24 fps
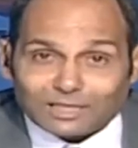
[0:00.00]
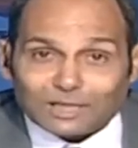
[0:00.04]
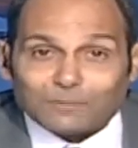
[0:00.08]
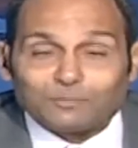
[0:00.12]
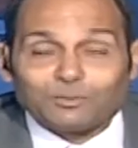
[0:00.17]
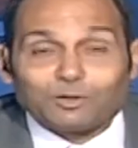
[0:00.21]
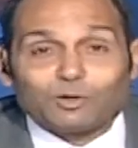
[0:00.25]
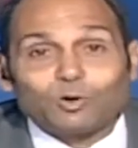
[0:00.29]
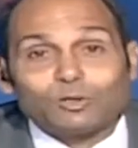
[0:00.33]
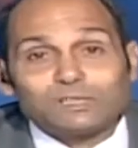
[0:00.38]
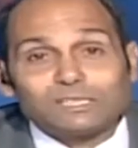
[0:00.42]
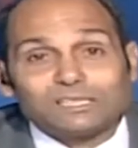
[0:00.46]

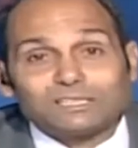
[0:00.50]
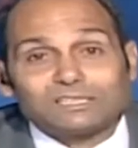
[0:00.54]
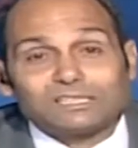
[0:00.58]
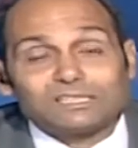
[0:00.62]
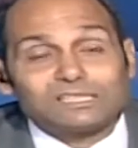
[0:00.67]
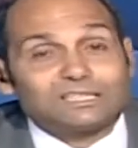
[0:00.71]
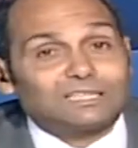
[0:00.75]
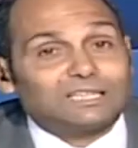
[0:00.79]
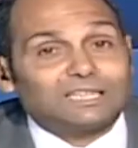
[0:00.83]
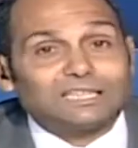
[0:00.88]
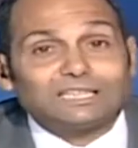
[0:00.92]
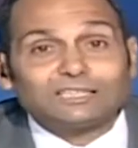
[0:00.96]
because it is
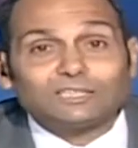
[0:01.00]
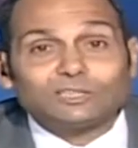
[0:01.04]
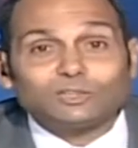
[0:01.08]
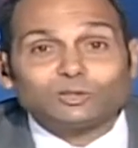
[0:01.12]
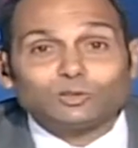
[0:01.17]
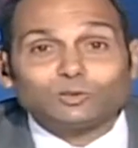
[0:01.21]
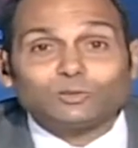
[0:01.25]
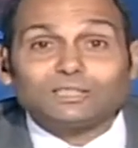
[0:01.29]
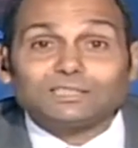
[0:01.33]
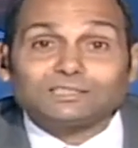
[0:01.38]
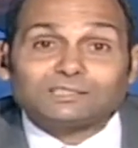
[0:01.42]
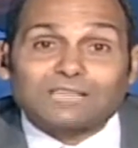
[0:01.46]
related
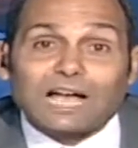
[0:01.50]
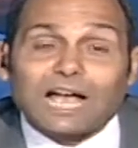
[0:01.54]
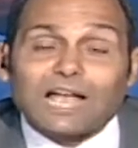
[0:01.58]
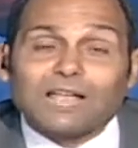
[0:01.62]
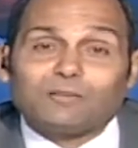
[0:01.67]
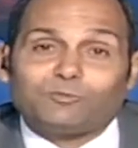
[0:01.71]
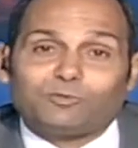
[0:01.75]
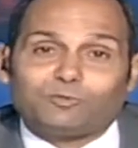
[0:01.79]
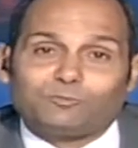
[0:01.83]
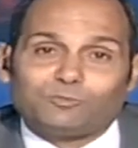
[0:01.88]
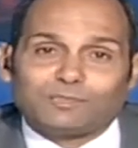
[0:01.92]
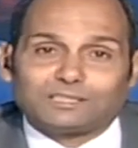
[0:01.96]
to the
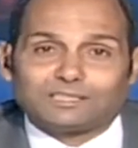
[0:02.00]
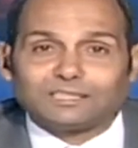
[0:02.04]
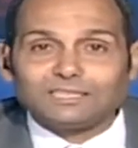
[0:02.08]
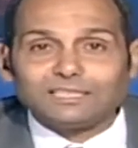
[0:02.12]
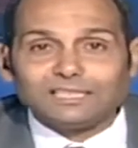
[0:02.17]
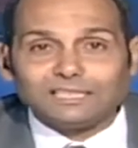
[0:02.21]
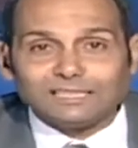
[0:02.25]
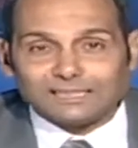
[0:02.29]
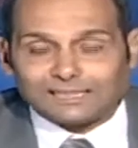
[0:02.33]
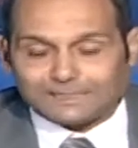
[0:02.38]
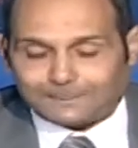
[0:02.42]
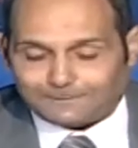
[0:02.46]
type of
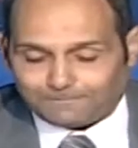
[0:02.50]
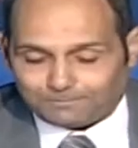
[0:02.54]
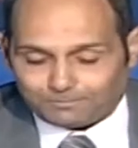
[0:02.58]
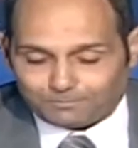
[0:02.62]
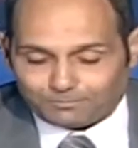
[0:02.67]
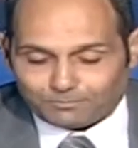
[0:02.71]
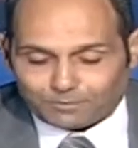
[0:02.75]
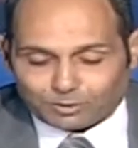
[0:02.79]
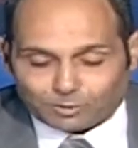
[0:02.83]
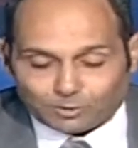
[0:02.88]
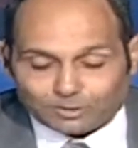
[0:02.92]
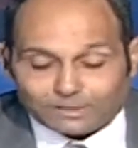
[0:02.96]
material,
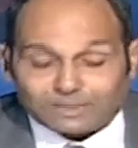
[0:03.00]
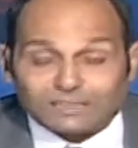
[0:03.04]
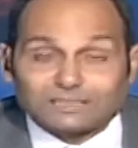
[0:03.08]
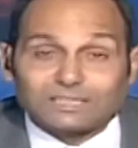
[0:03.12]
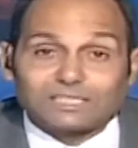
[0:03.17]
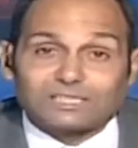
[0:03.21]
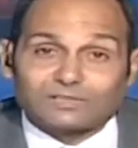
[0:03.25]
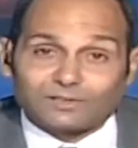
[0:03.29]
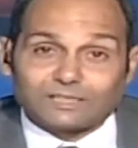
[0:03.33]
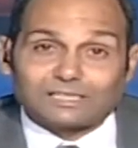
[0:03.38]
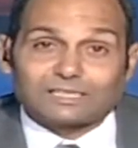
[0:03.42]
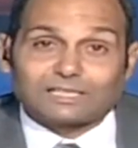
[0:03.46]
because it
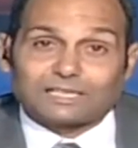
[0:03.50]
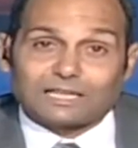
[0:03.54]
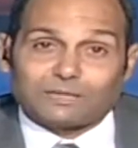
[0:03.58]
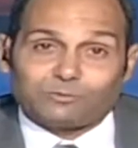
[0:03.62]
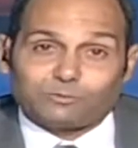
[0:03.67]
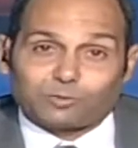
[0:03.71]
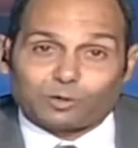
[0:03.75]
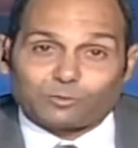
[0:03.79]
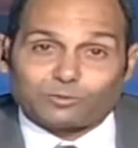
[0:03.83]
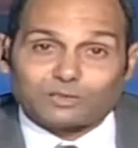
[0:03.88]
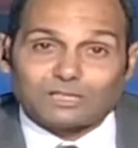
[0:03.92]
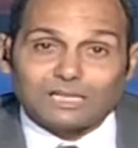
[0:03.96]
is physical
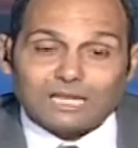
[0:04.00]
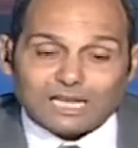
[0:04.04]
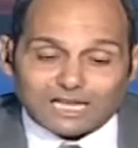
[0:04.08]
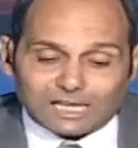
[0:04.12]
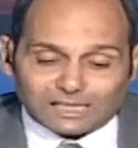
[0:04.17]
property.